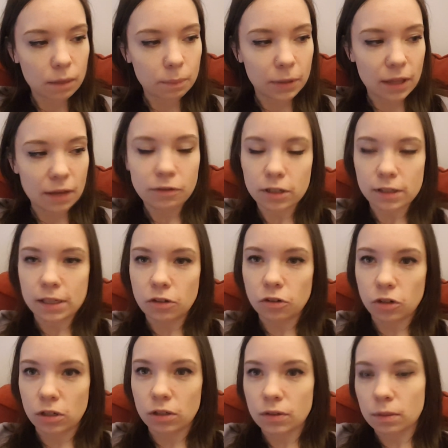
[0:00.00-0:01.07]
But they've just
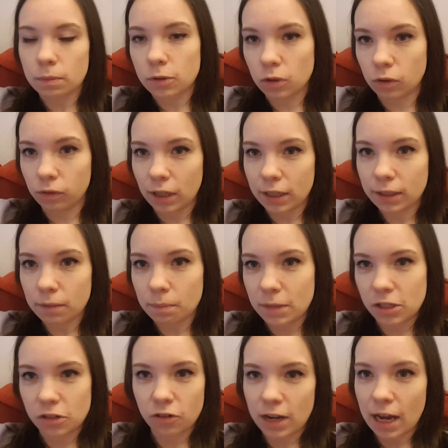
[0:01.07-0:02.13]
introduced some sort of like
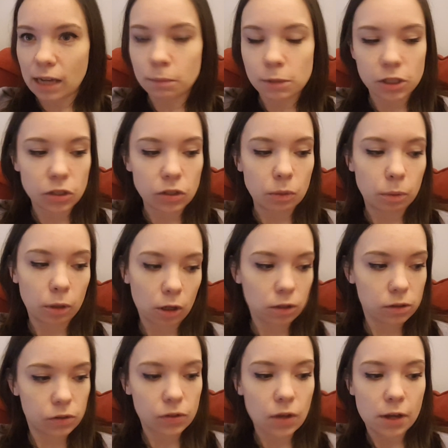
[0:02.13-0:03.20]
mystery element to the
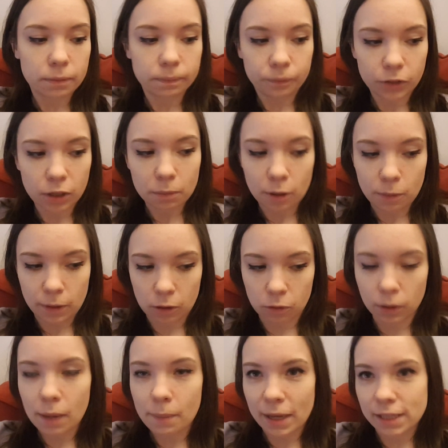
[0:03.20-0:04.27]
plot, so I'm hoping it
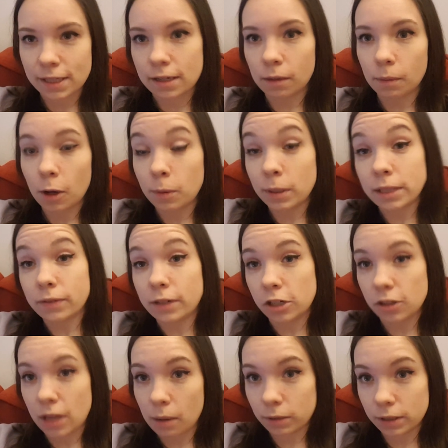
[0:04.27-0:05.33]
will get better. I'm hoping to
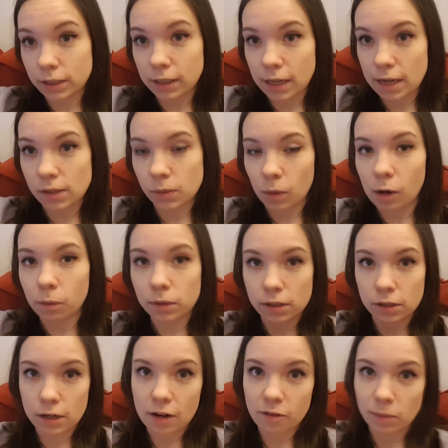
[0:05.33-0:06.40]
finish that one today as well because
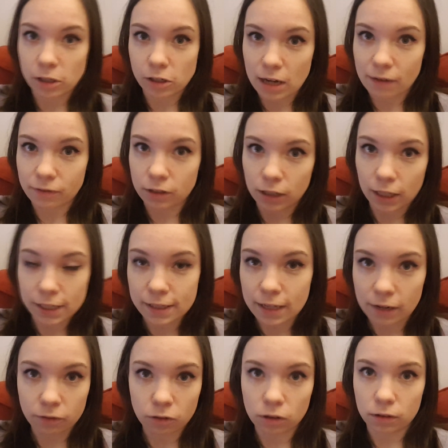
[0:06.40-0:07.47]
I don't have much left, and like I
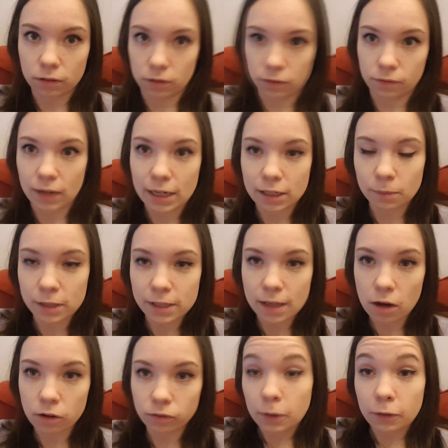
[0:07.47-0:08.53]
said, I've got the flat to
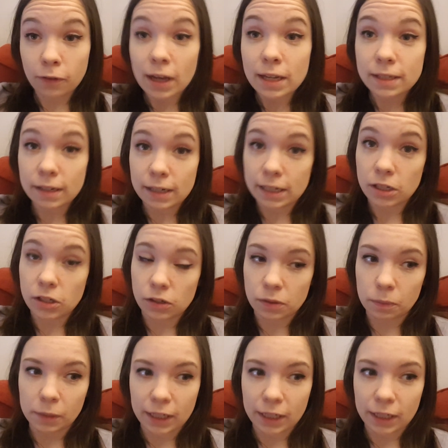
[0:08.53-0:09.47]
myself. But first I need to do some